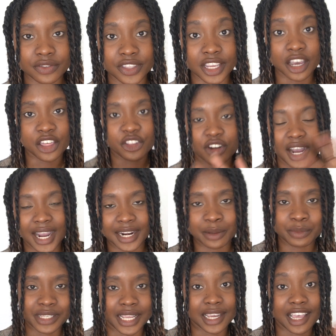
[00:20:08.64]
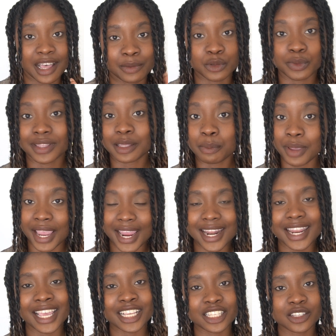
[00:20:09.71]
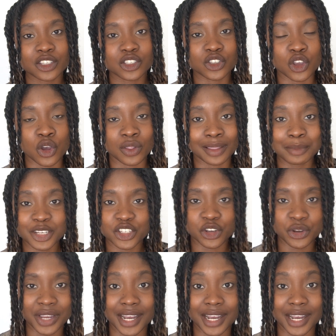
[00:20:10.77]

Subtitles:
the other items that comes with the painting. So let me show you